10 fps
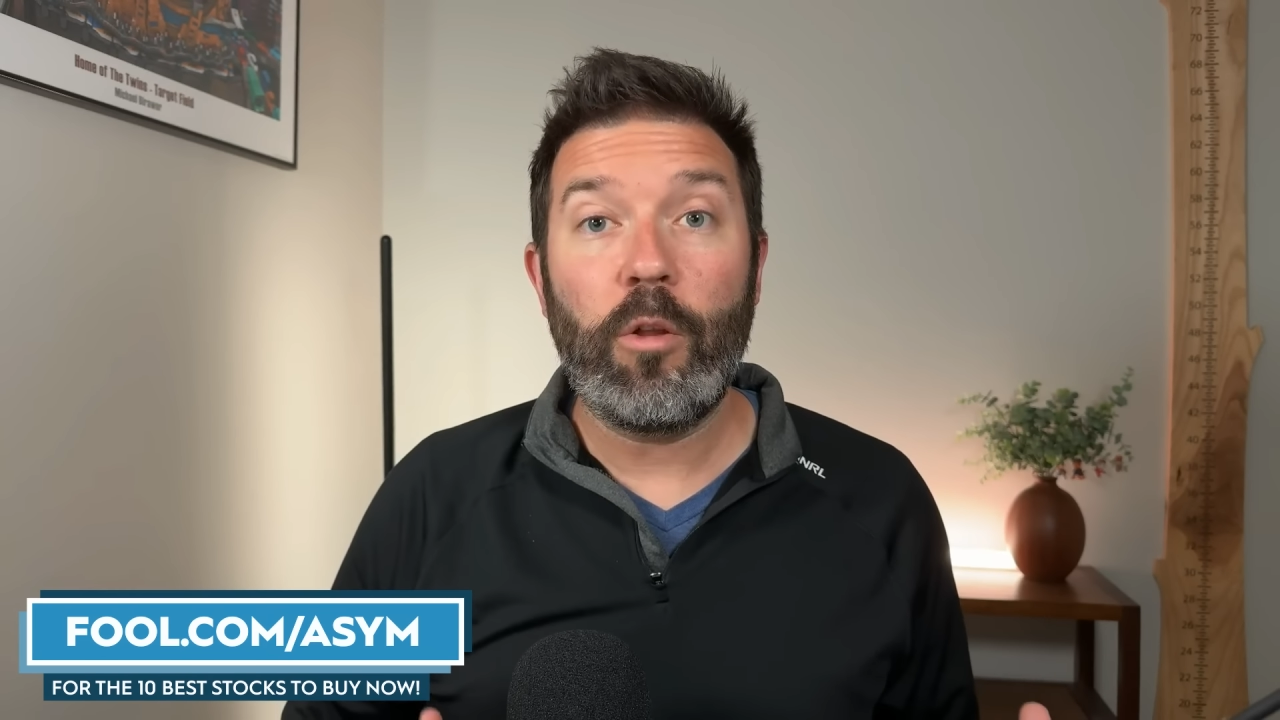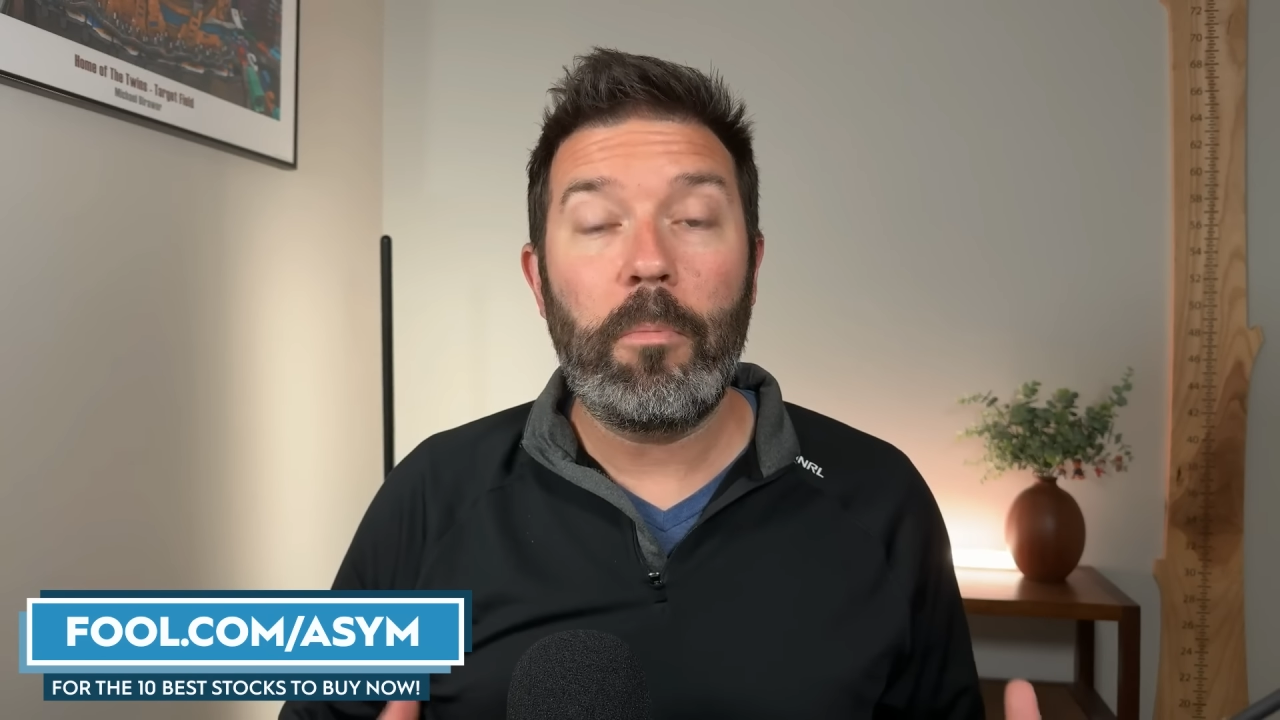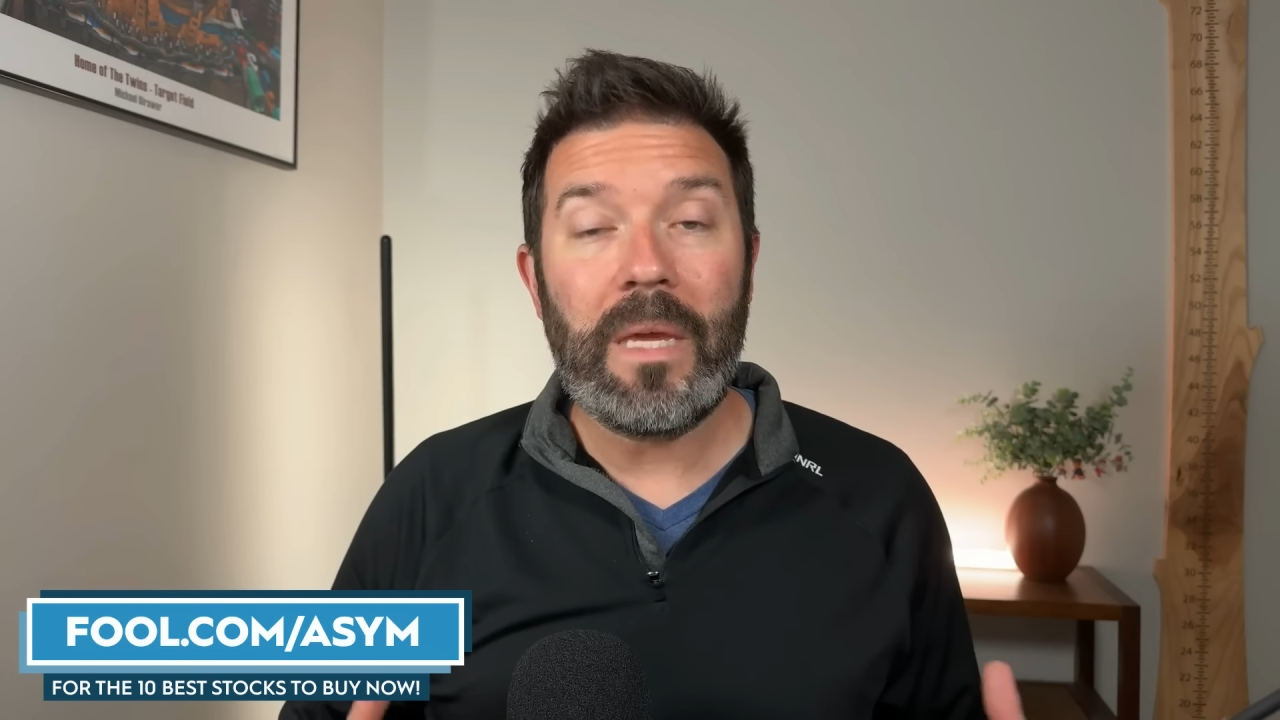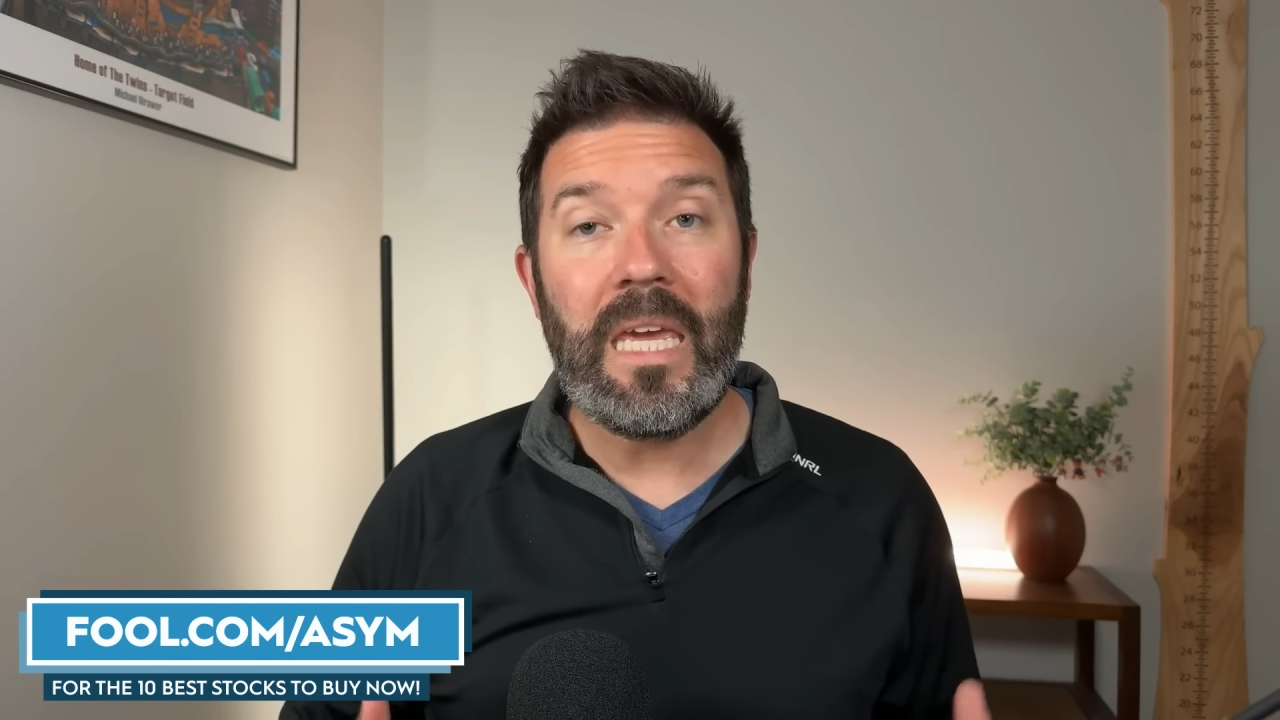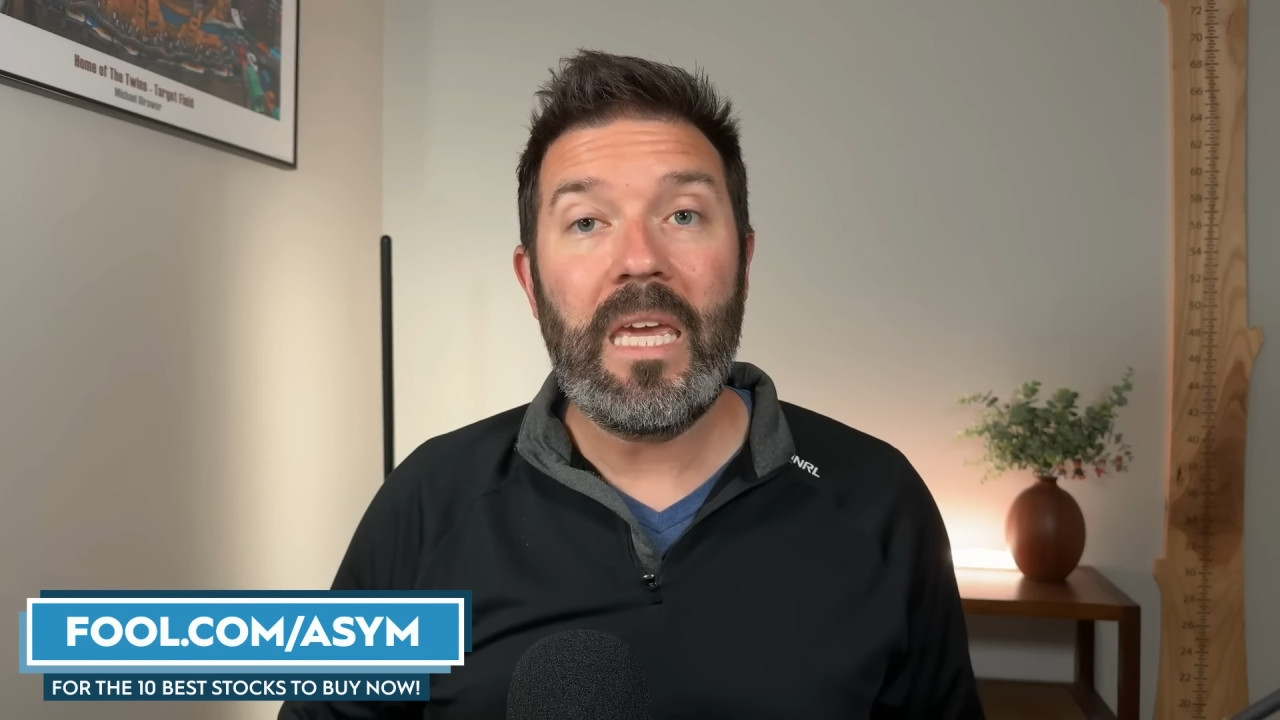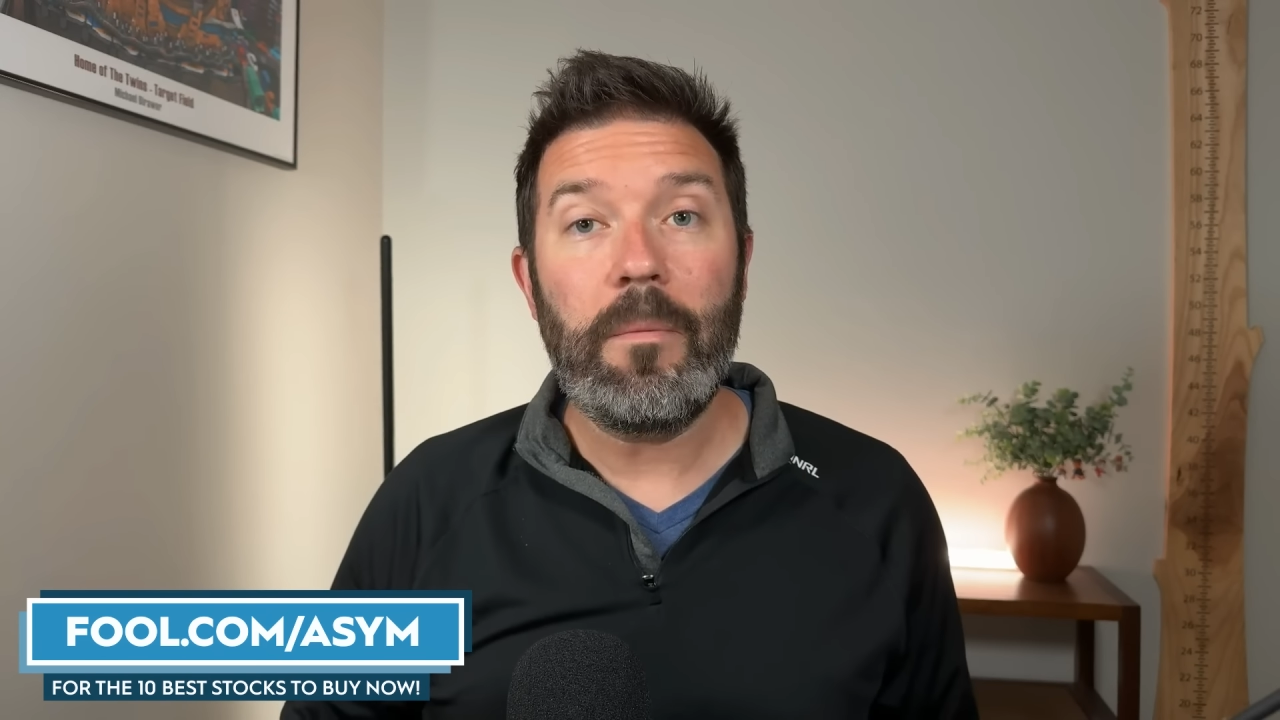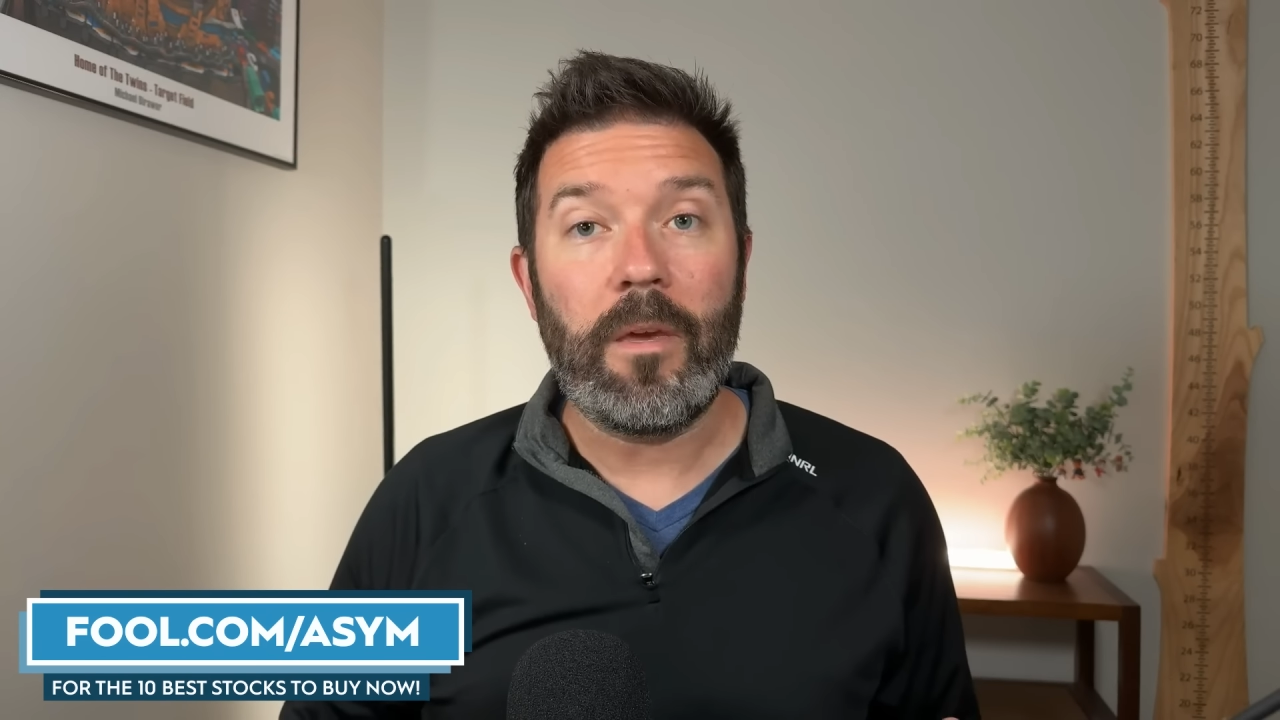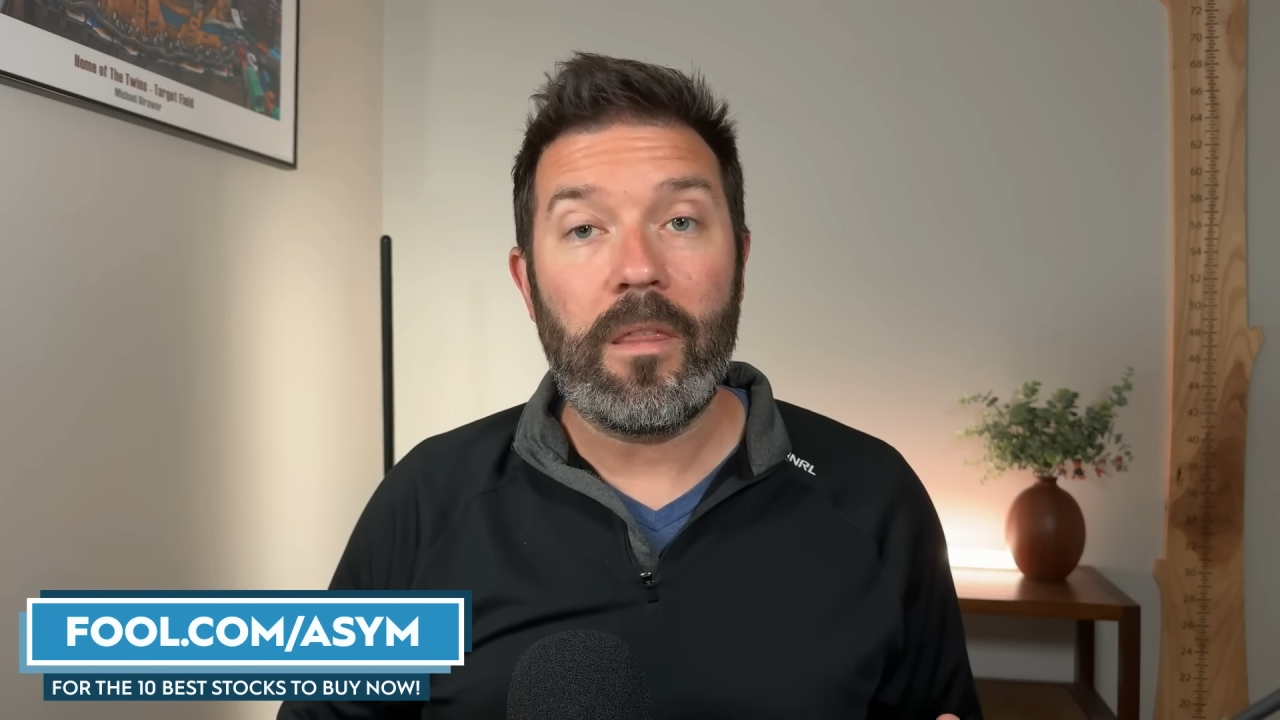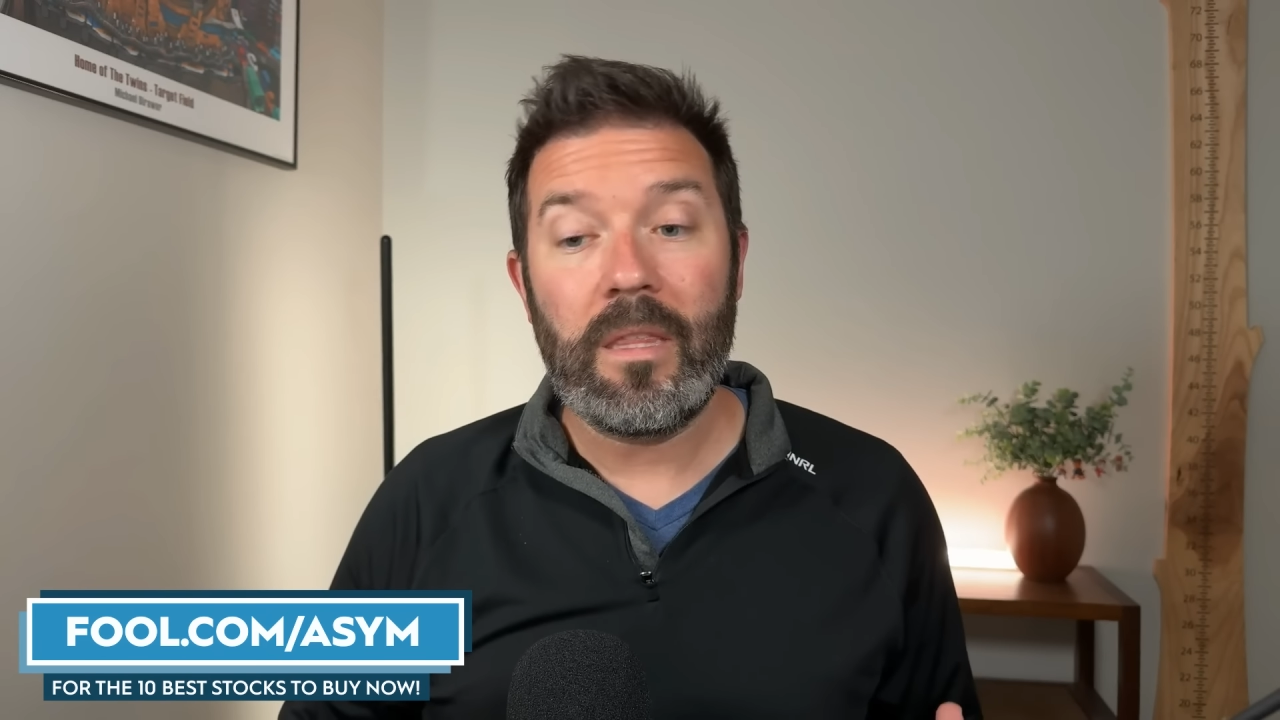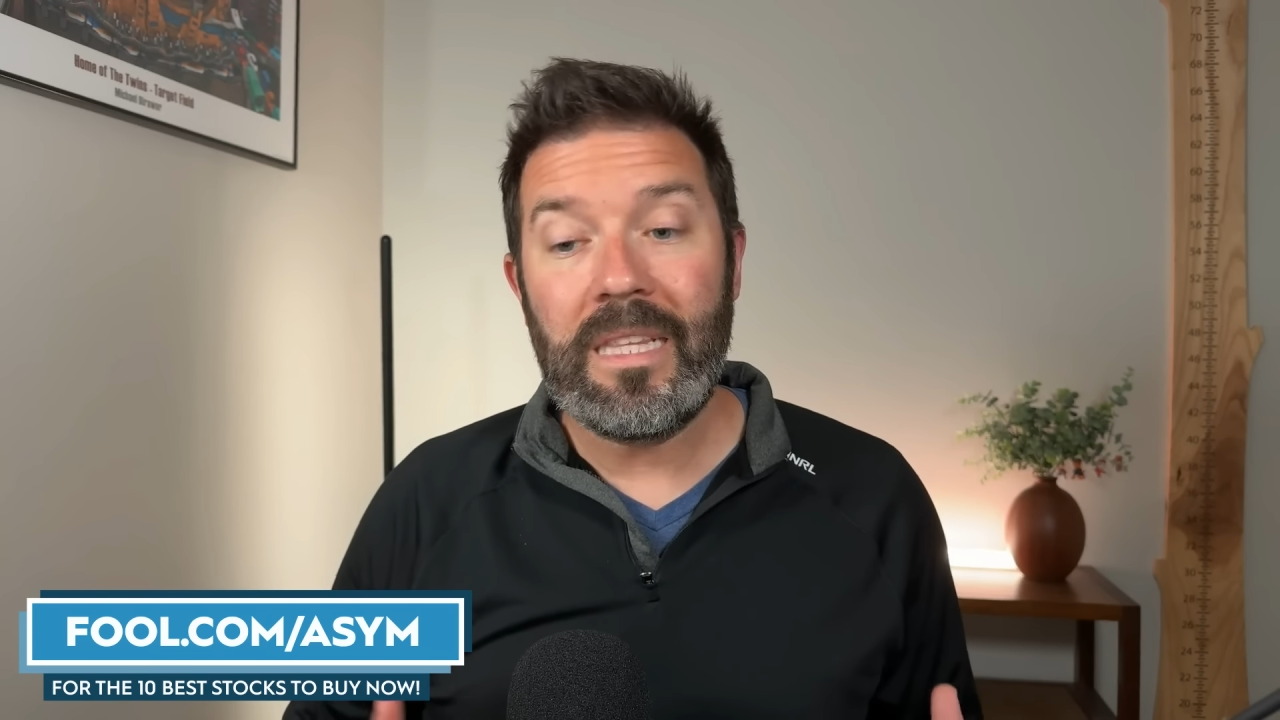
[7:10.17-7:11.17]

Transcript: behemoth and